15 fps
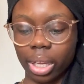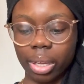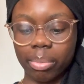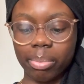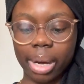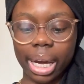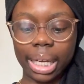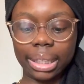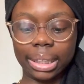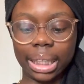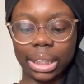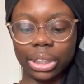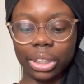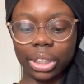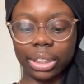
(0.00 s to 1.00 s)
My
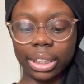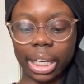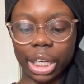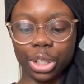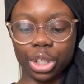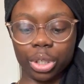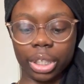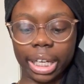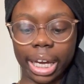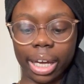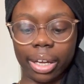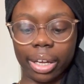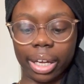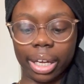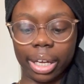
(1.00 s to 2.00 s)
sister said I should get
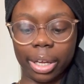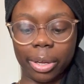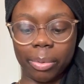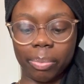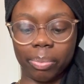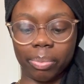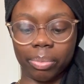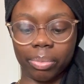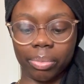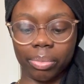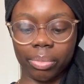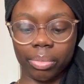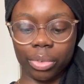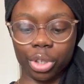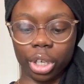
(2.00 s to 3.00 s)
a,
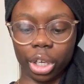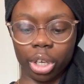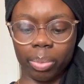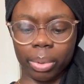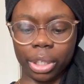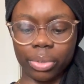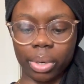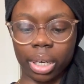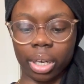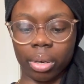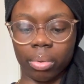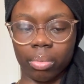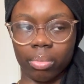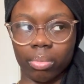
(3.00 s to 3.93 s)
should I open this right now?